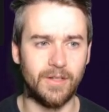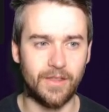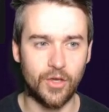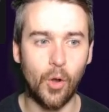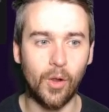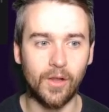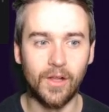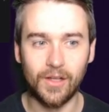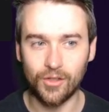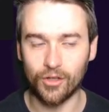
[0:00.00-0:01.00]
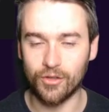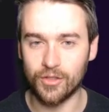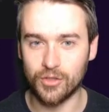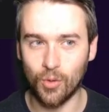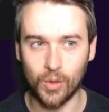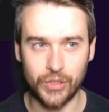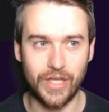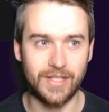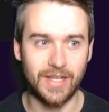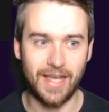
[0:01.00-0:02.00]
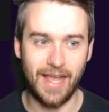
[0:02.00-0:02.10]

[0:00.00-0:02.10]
and they all got on the score sheet